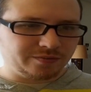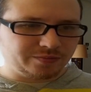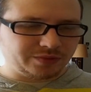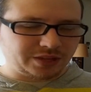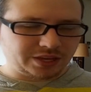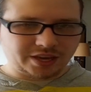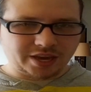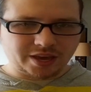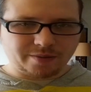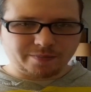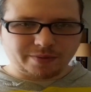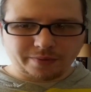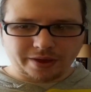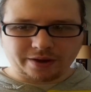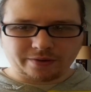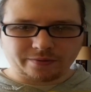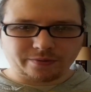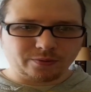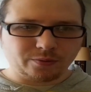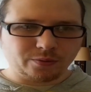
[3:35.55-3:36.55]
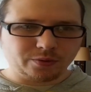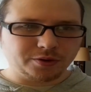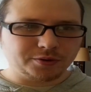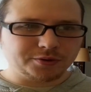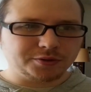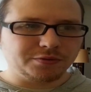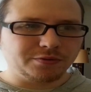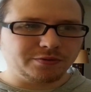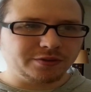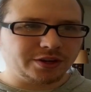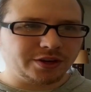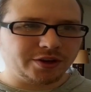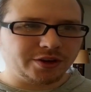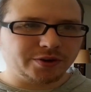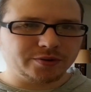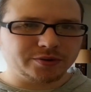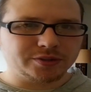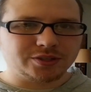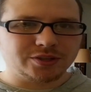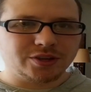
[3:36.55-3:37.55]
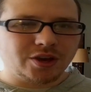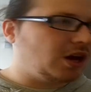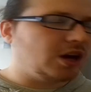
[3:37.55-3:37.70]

They came back for one or two videos.